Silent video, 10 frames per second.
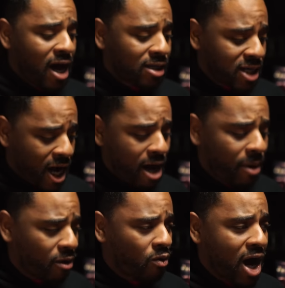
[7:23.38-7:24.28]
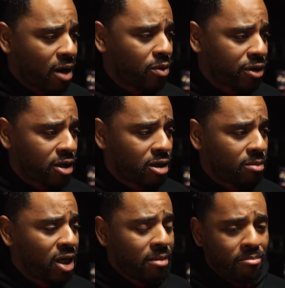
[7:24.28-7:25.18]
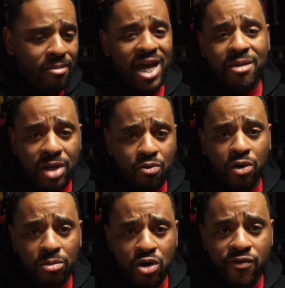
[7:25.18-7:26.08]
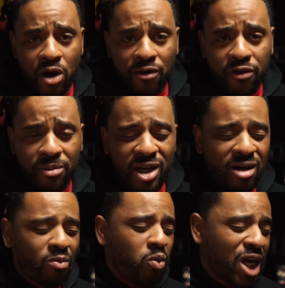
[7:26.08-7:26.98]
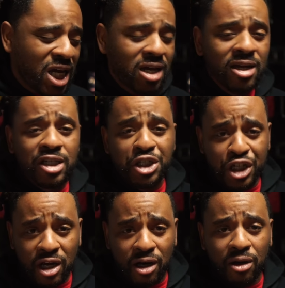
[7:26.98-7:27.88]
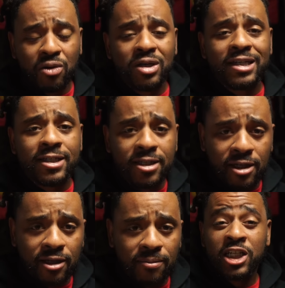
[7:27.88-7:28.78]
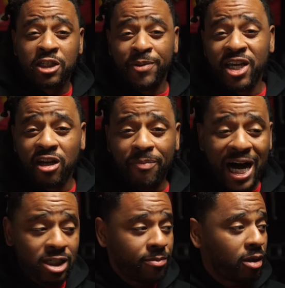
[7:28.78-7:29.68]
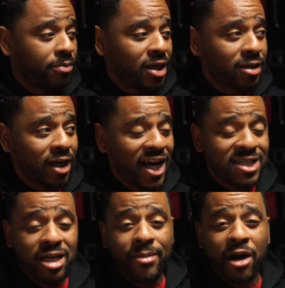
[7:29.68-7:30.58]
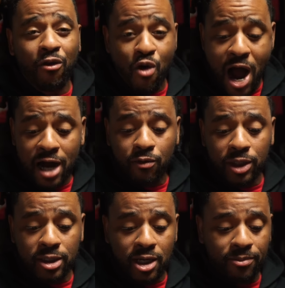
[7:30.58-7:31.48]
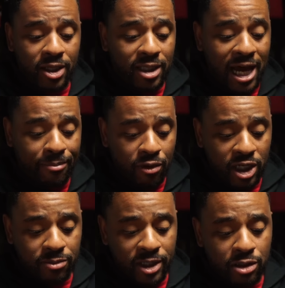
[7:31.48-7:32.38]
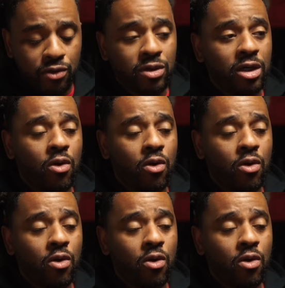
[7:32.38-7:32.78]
time I rock with them. Maybe we'll move on from them. We shall see. Speaking of possibly being the last time I rock with something, that brings me to the